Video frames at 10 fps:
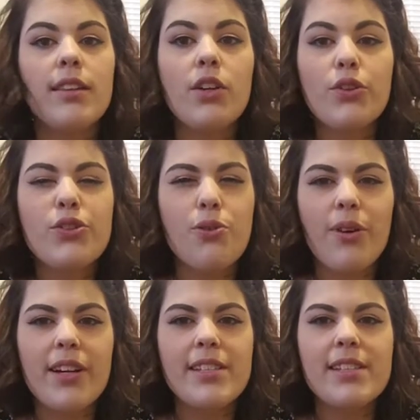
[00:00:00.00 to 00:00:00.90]
little
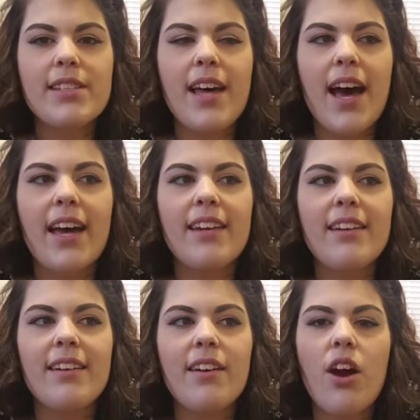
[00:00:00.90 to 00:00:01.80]
stories that
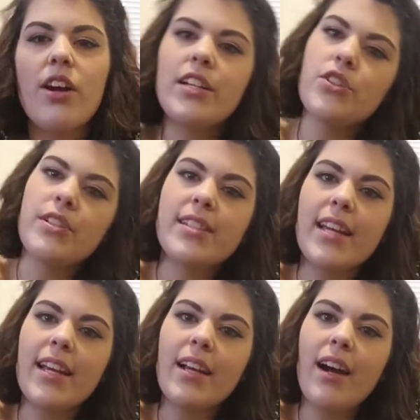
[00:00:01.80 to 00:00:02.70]
are
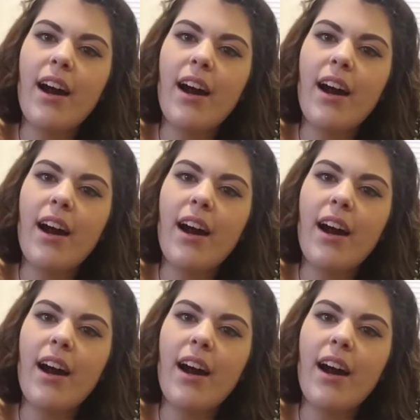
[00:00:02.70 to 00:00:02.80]
interesting.